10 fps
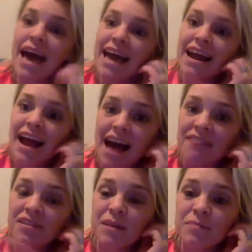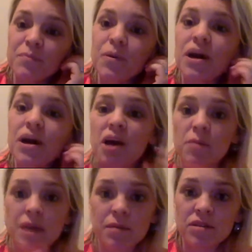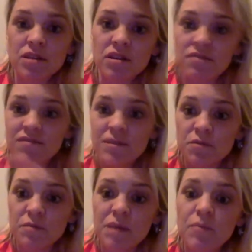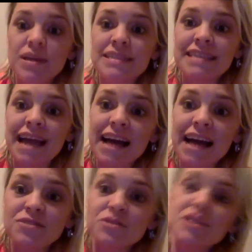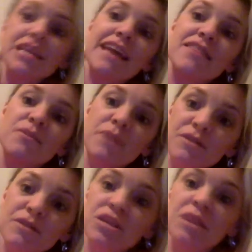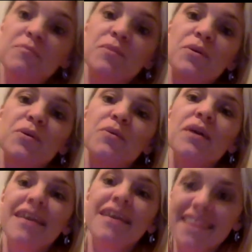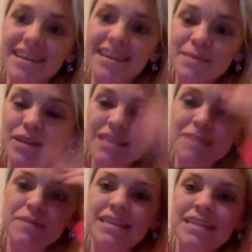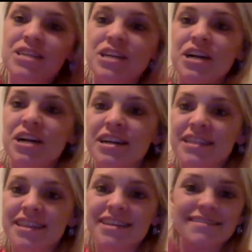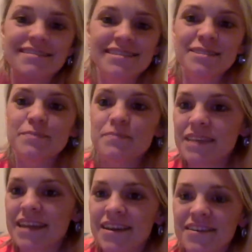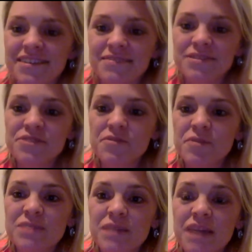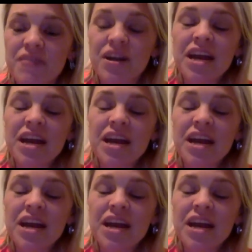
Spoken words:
And I have it in my book and I'll be able to flip through my book and say, I told you to get the Renew shampoo, the smoothing deep conditioner, the Rejuva beads, whatever.